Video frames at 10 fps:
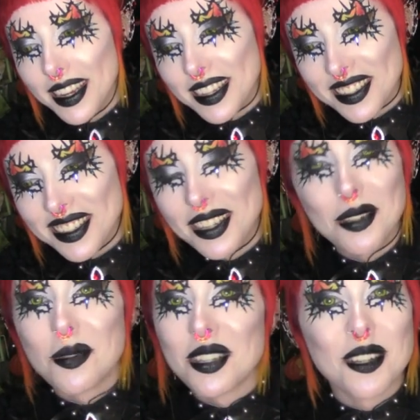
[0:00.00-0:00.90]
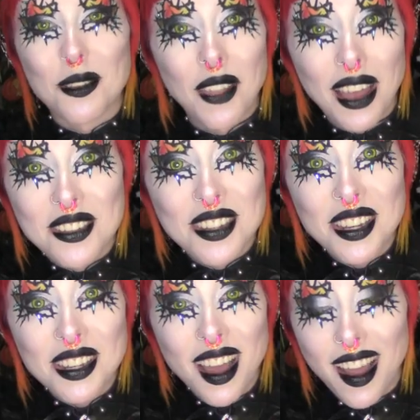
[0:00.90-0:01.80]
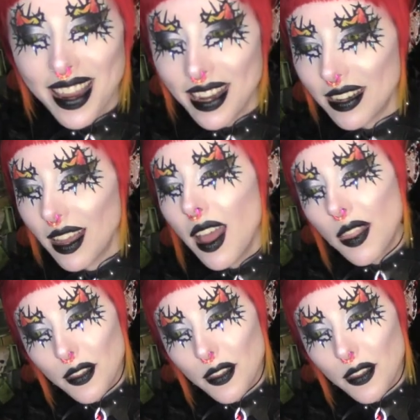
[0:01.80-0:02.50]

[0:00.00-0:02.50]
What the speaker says: Because this was 2009,